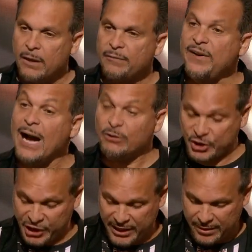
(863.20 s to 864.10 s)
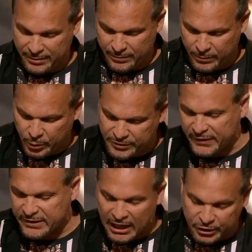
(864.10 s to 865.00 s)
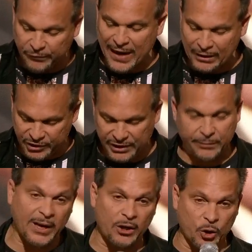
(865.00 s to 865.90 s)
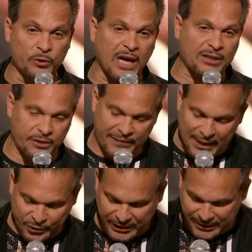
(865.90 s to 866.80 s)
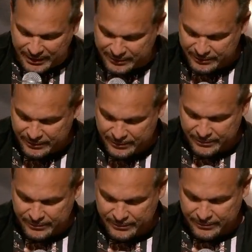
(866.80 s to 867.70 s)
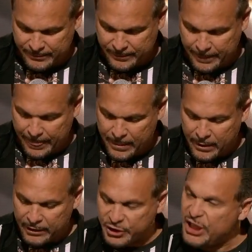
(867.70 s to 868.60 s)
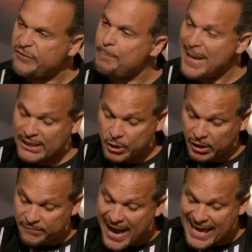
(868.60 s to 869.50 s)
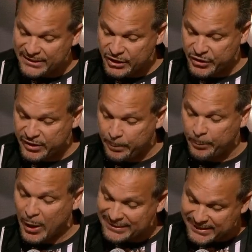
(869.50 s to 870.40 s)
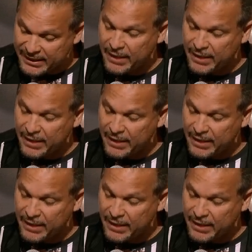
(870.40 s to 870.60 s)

Fauci, who's Dr. Fauci? We all know who Dr. Fauci is. Chief medical advisor to the president